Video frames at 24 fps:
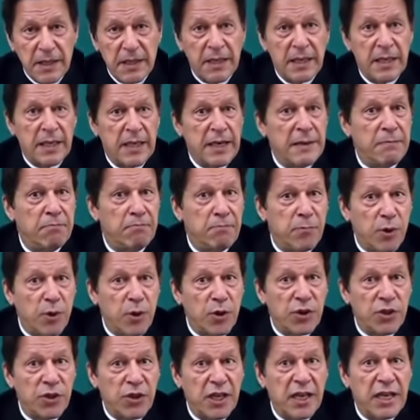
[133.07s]

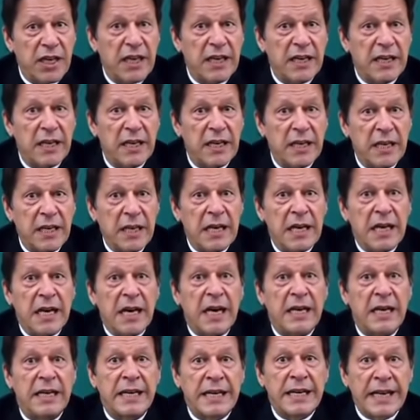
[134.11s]
imposed a
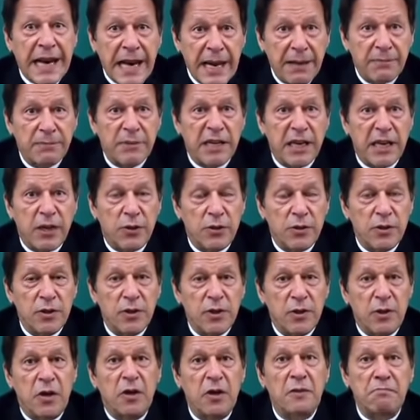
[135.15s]

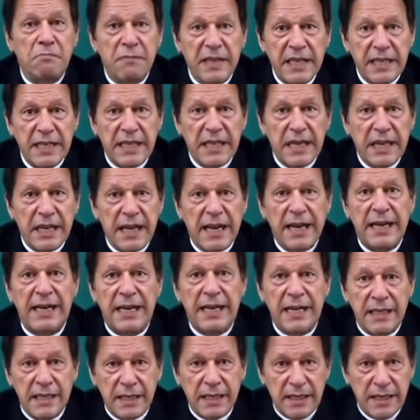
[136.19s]
clampdown on media and
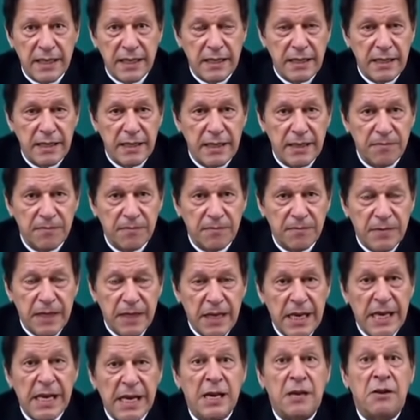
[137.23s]
internet,
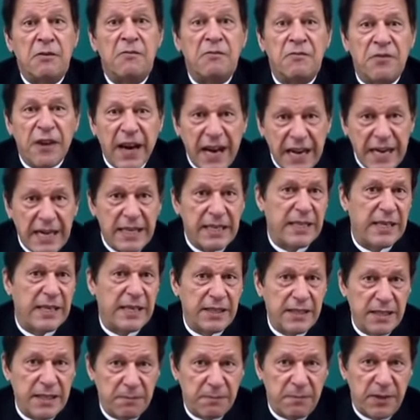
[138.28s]
violently
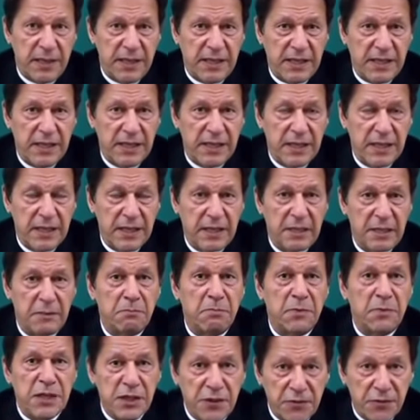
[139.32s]
suppressed
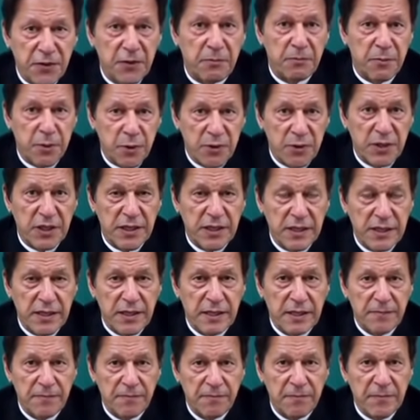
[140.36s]
peaceful protest,
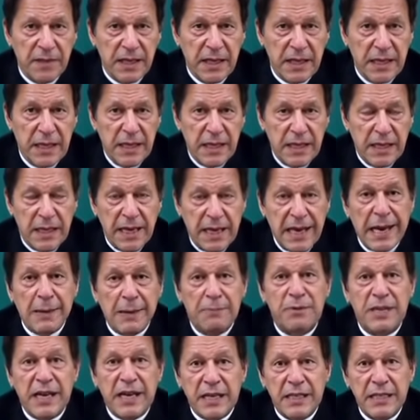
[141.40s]

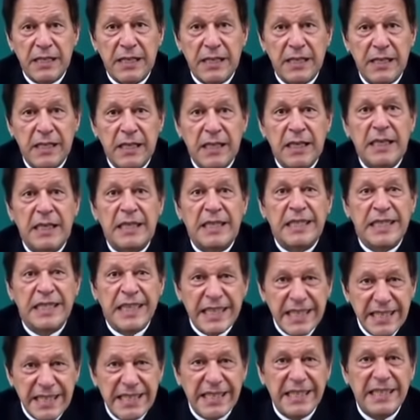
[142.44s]
abducted
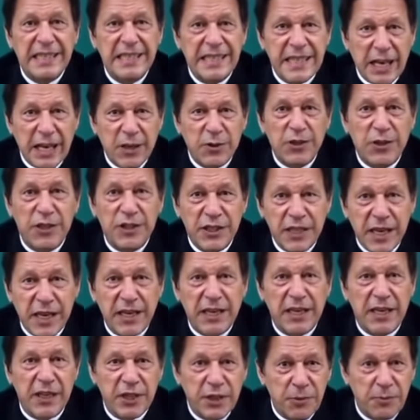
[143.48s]
13,000
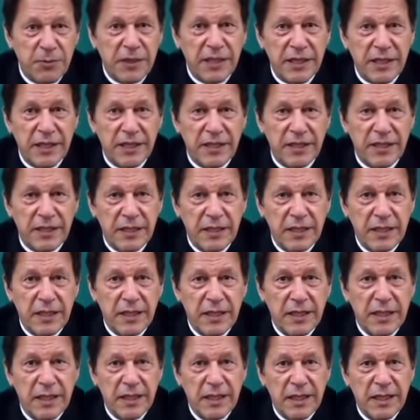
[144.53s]
young Kashmiris
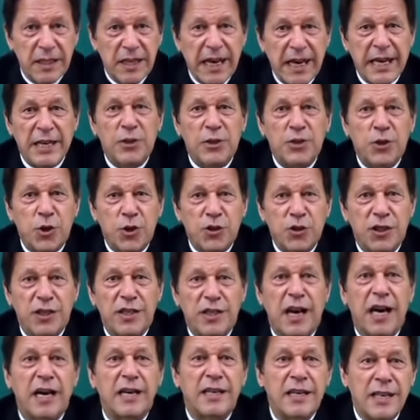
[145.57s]
and tortured
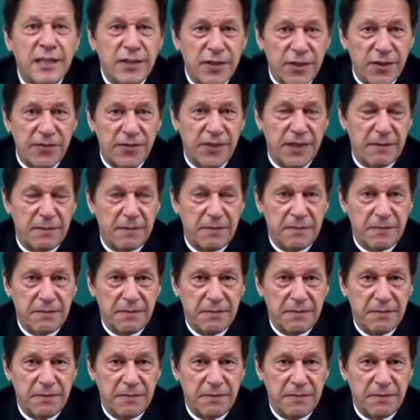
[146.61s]
hundreds of them.